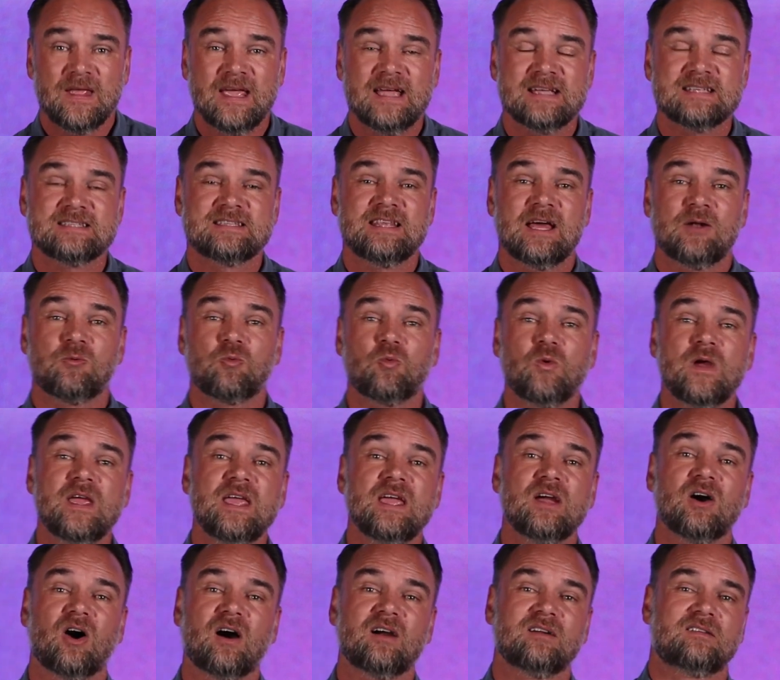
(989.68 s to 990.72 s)
is that
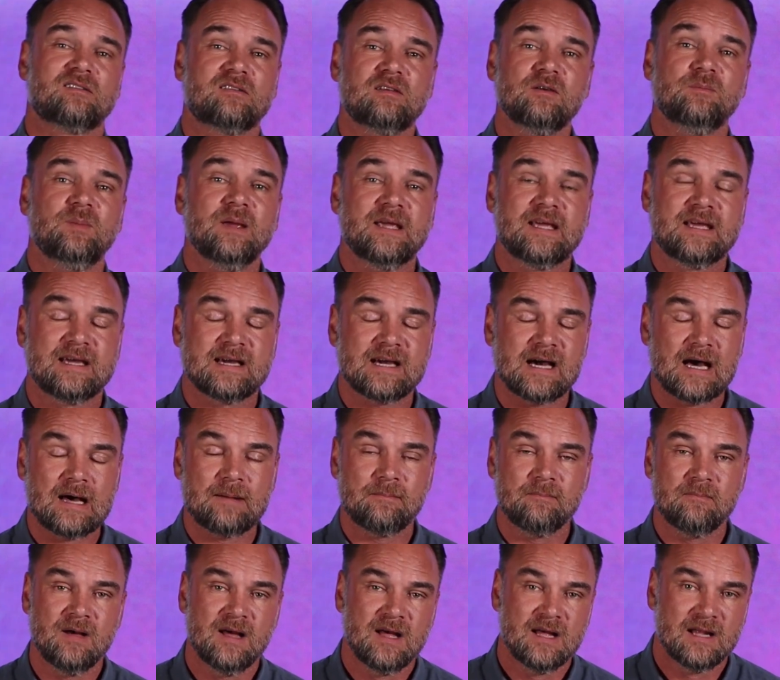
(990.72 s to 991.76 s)
we are to
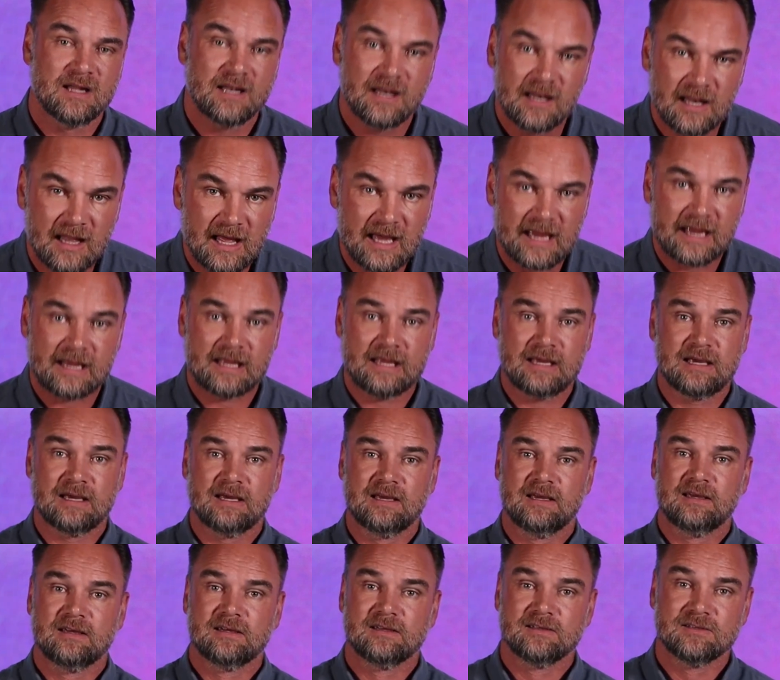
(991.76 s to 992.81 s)
become like
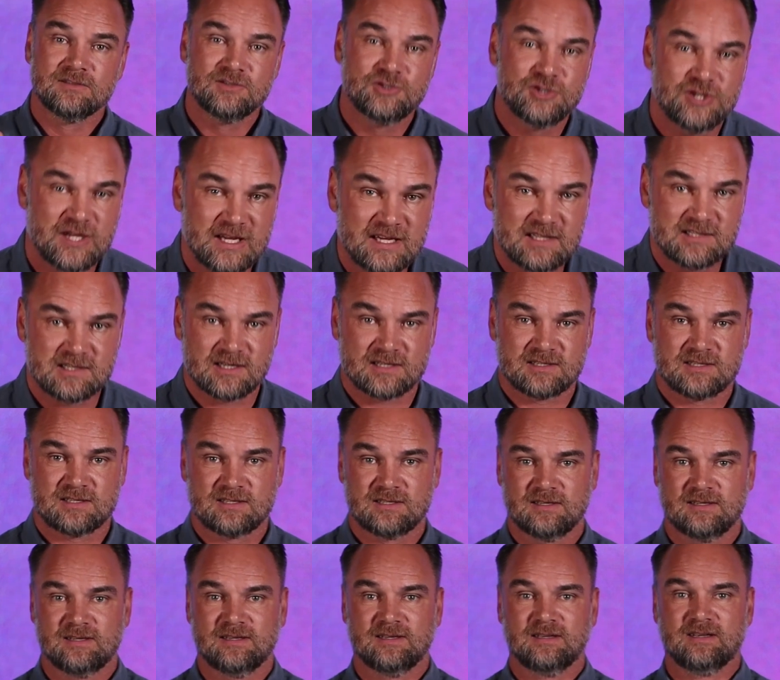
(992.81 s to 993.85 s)

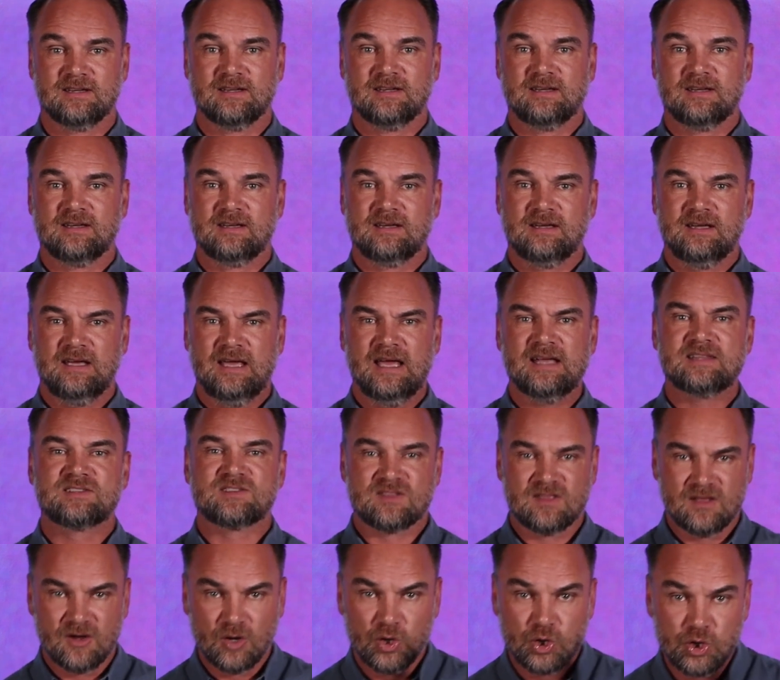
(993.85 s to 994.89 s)
Jesus.
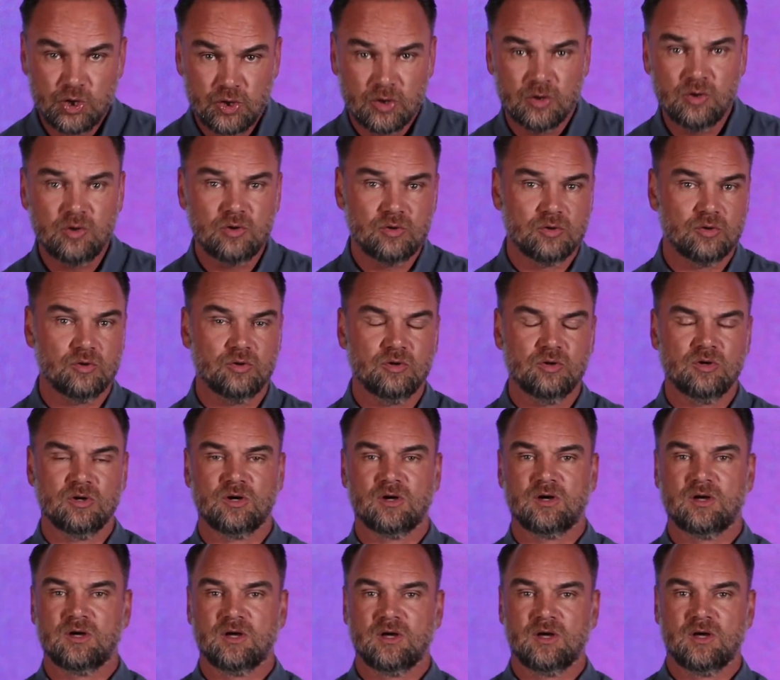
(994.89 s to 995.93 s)
It's the who
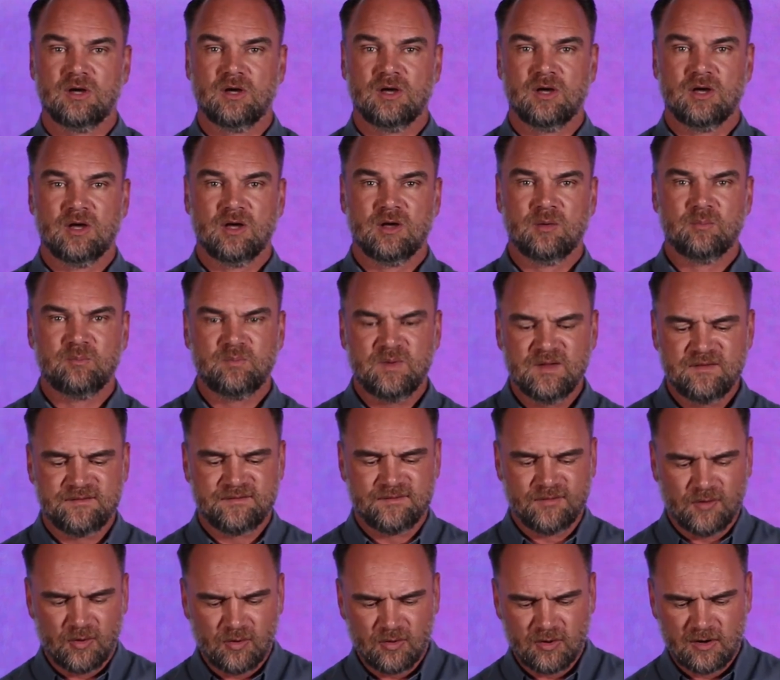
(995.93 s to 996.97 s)

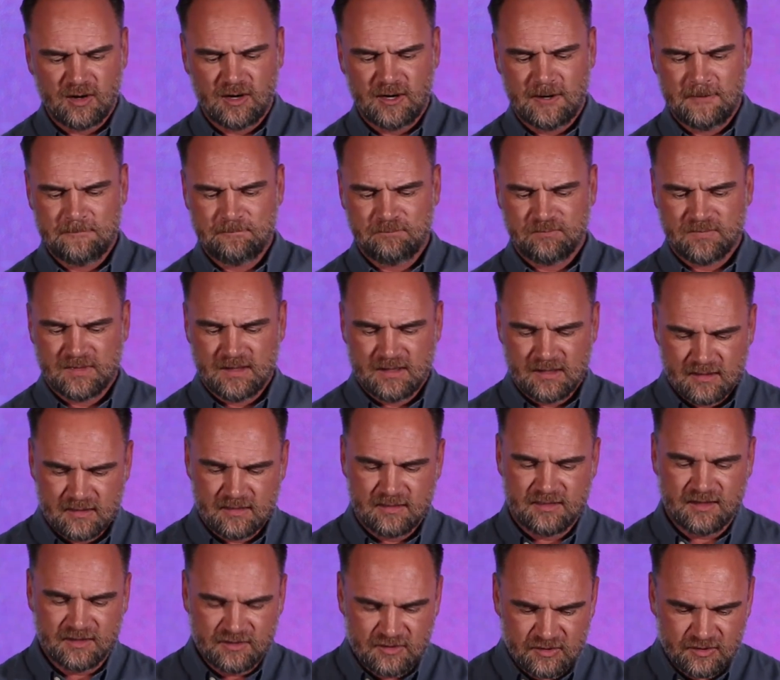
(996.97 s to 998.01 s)
before
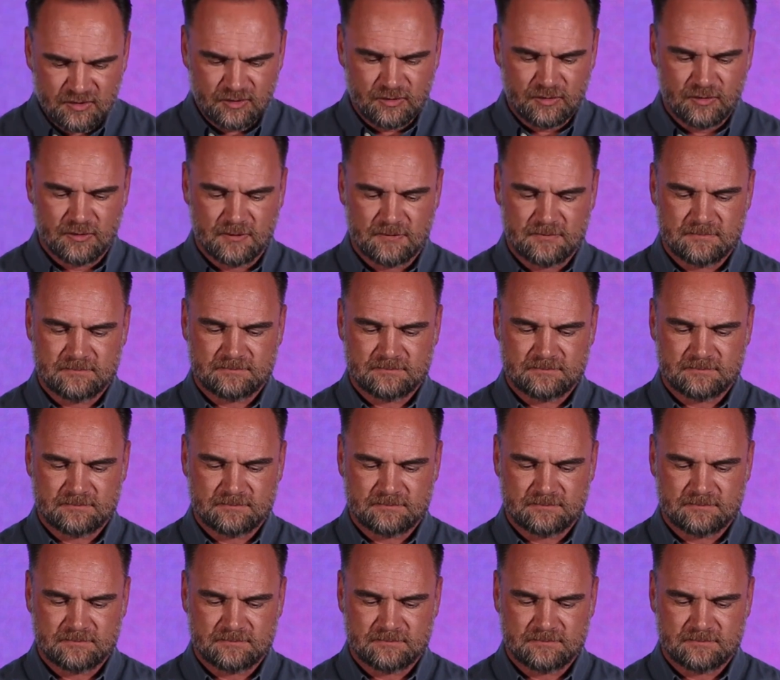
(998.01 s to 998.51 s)
the do.